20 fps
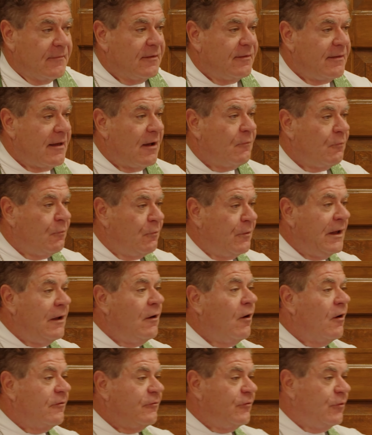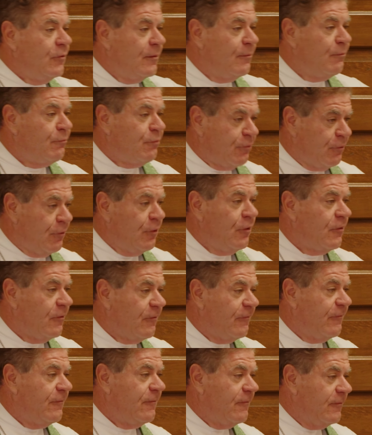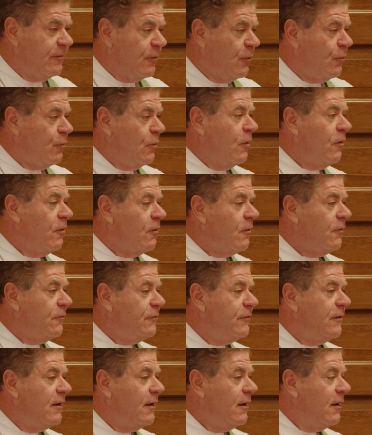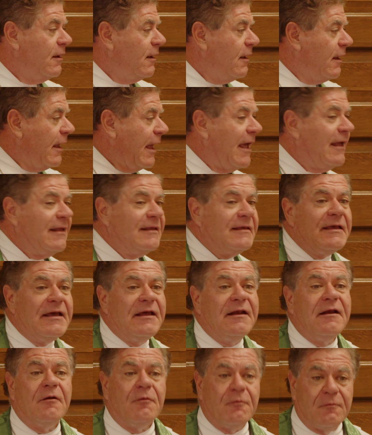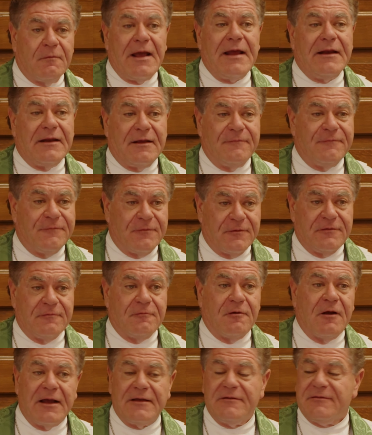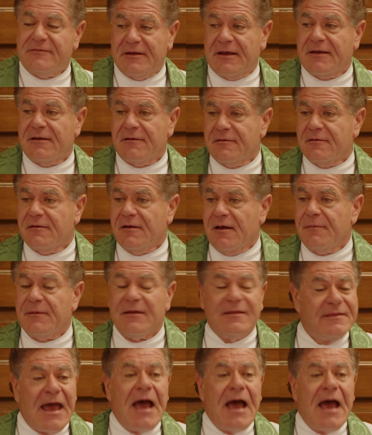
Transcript: That we are to improve the world and get it ready for Christ's second coming.